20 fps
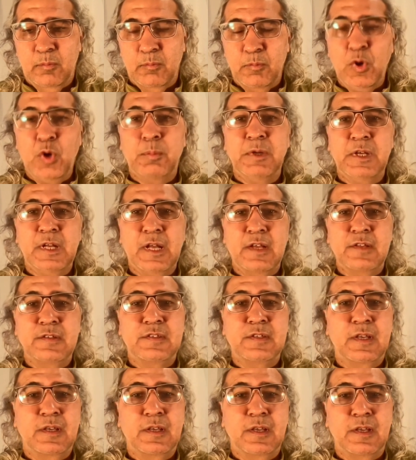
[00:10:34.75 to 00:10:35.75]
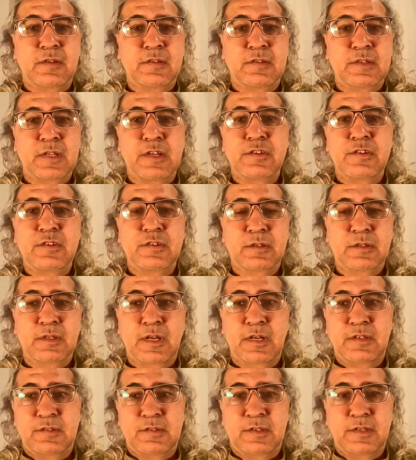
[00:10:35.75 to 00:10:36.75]
mobilizing
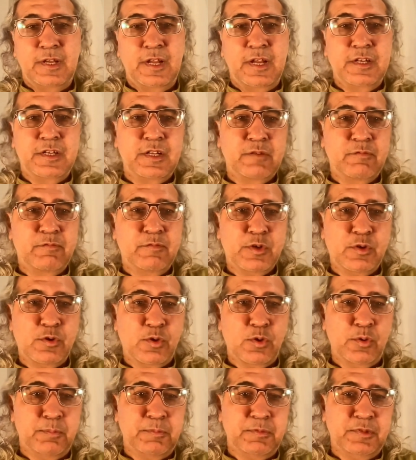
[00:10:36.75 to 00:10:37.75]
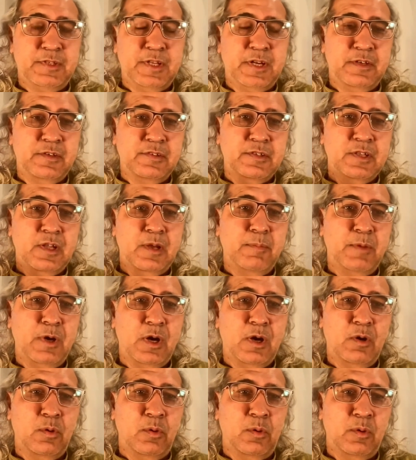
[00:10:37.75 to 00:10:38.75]
essentialized native tropes that
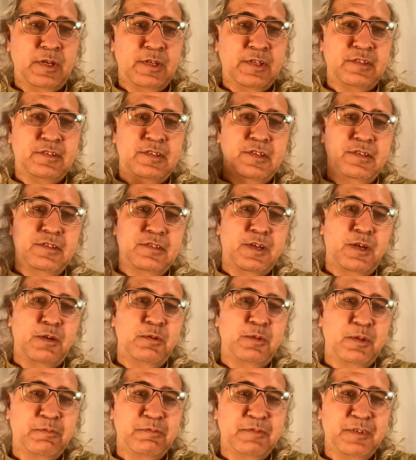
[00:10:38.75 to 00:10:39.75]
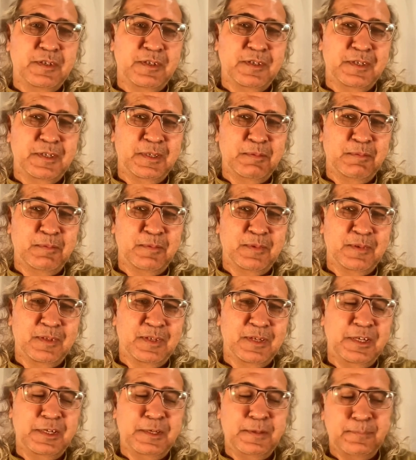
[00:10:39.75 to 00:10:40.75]
somehow exist out of time,
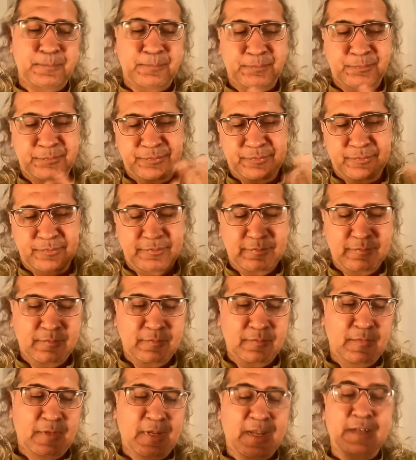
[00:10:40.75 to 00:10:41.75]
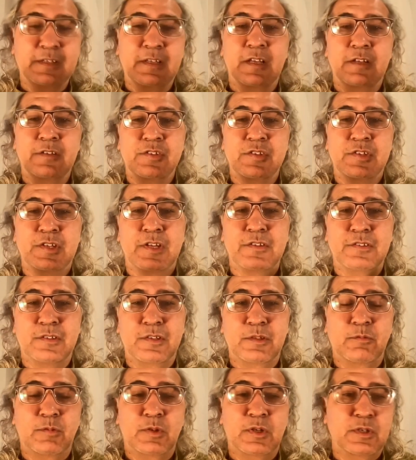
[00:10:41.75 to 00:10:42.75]
right? And can change
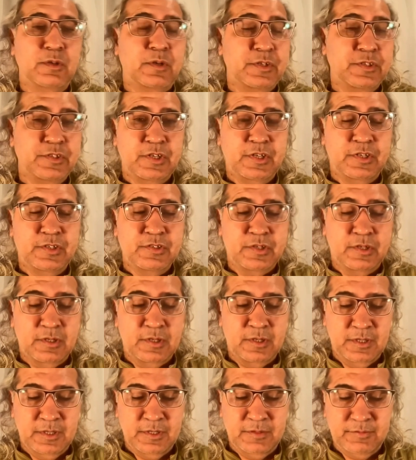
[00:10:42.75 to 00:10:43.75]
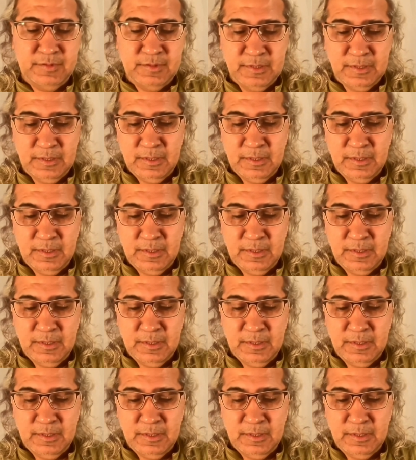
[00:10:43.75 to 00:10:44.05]
the world or change our lives.